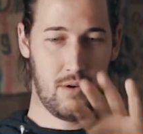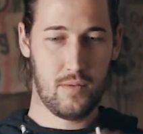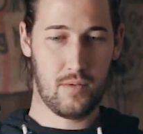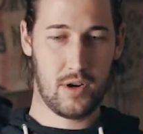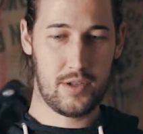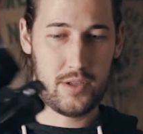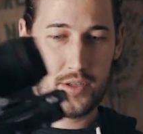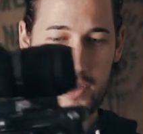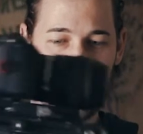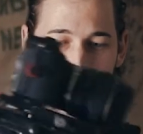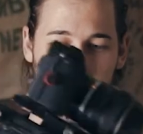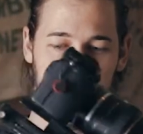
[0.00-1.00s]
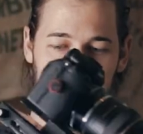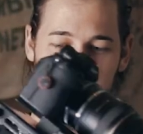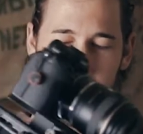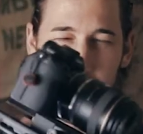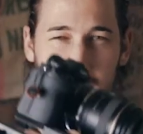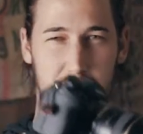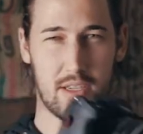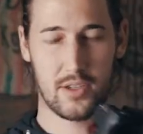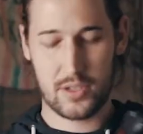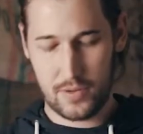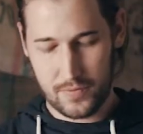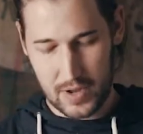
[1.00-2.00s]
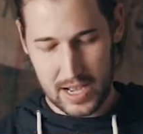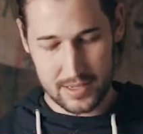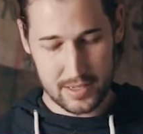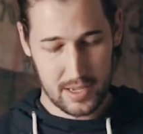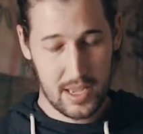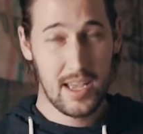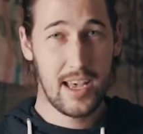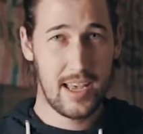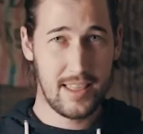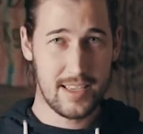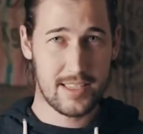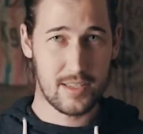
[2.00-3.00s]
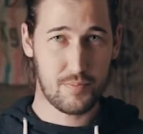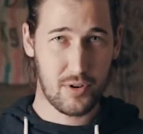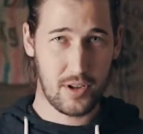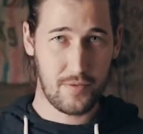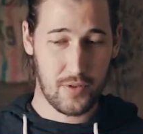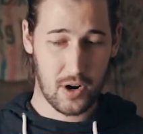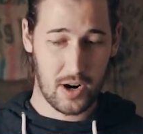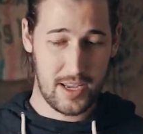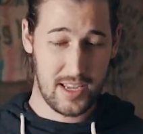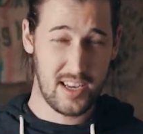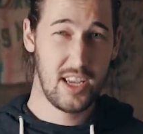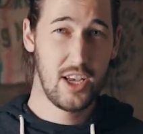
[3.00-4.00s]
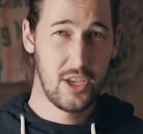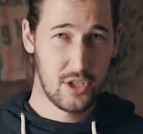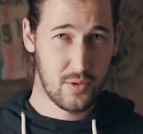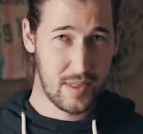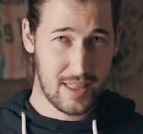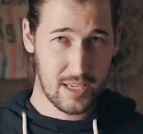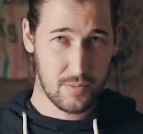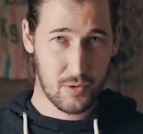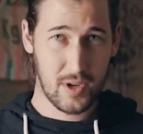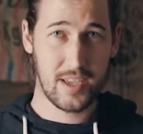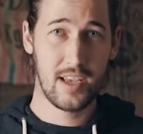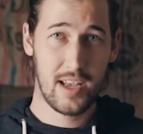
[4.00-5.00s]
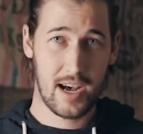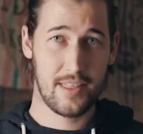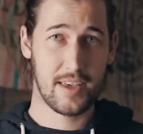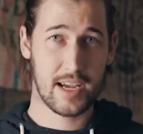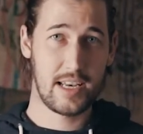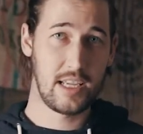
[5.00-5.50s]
1, 2, still too fast. And this is pretty far in, so at this point, I think I